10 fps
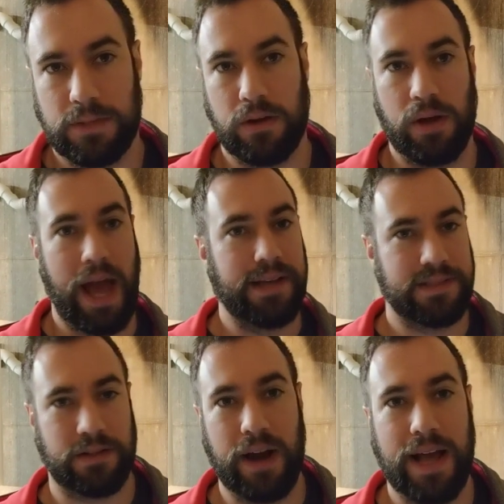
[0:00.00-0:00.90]
You're going
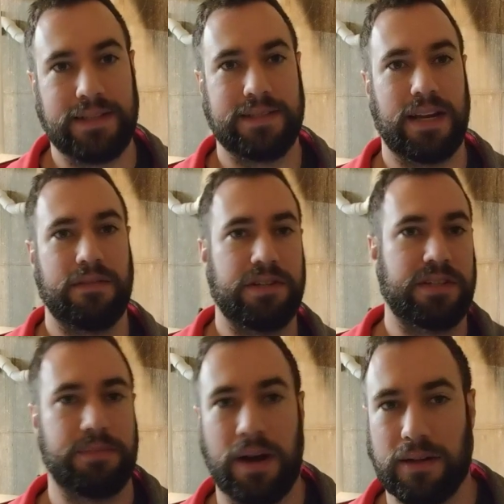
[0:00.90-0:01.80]
ass to grass instead of
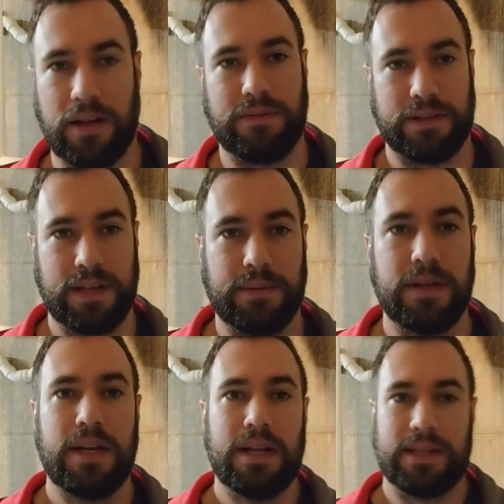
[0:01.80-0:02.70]
just a parallel, for
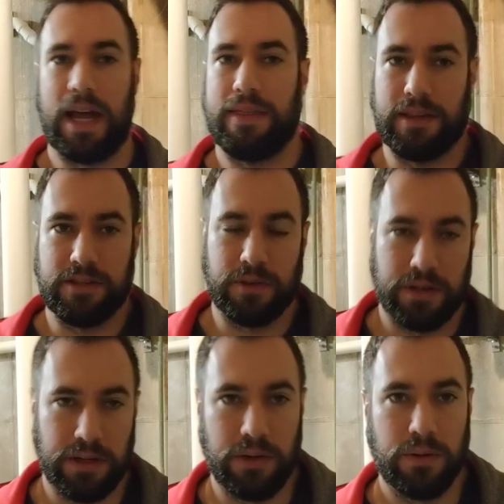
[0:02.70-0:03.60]
example. A lot of things you
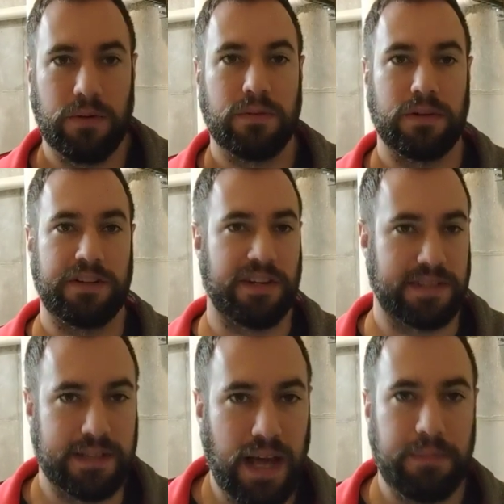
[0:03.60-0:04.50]
can do,
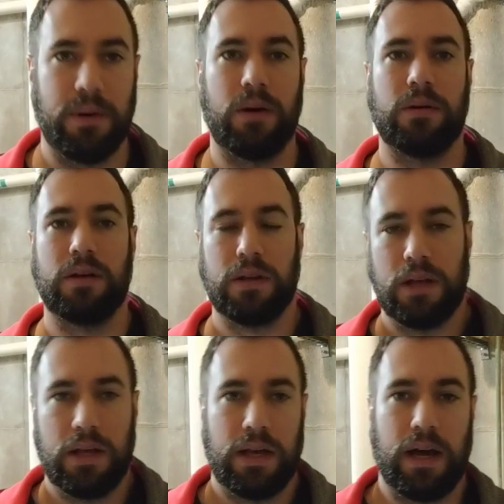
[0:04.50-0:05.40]
adjusting tempo,
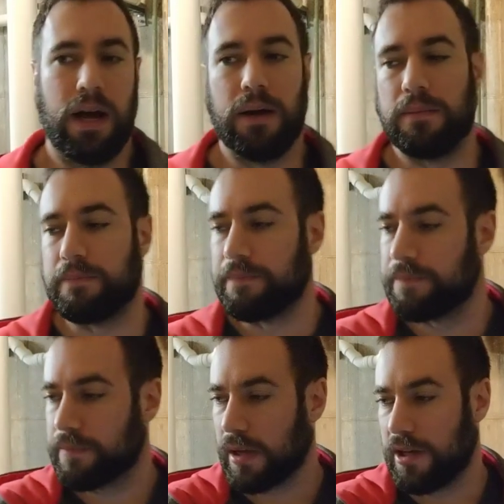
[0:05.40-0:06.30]

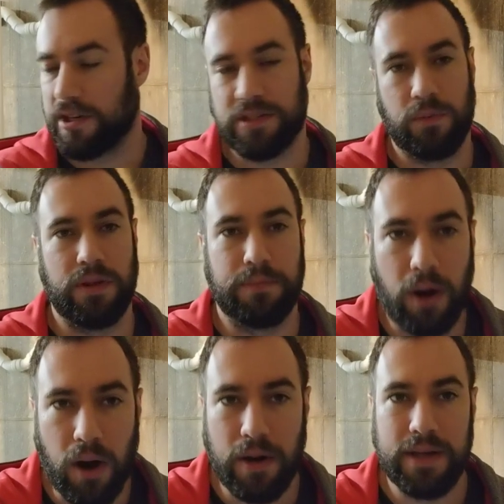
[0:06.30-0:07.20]
adjusting where the
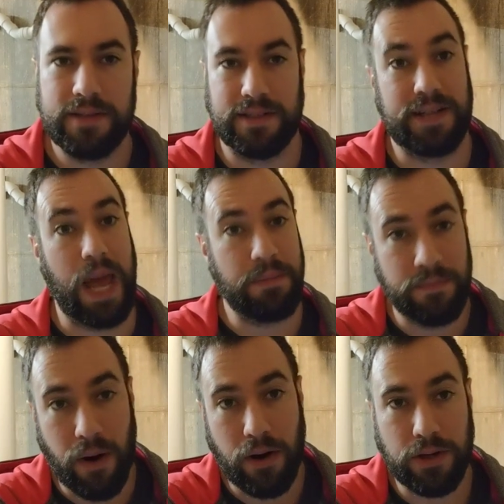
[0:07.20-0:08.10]
bar is, the type
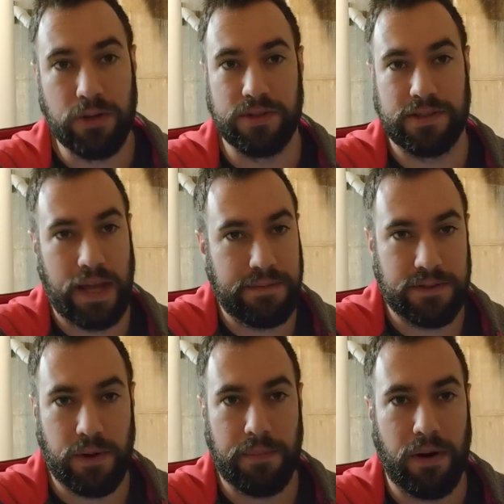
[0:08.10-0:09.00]
of bar, use a safety
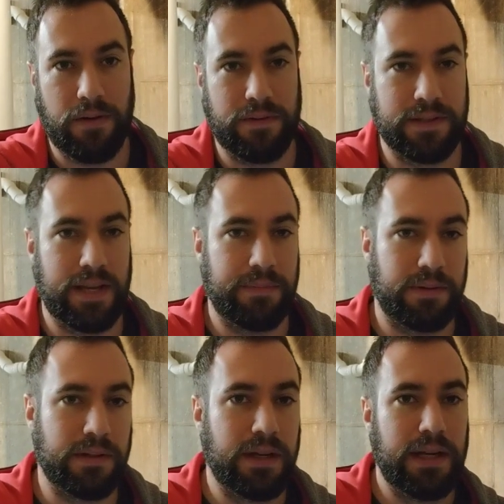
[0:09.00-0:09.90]
squat bar, for
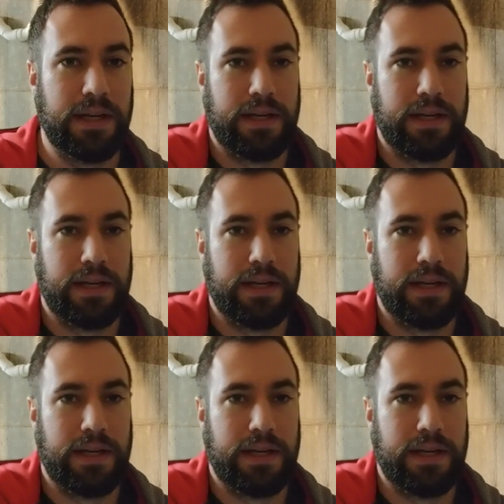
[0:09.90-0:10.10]
example,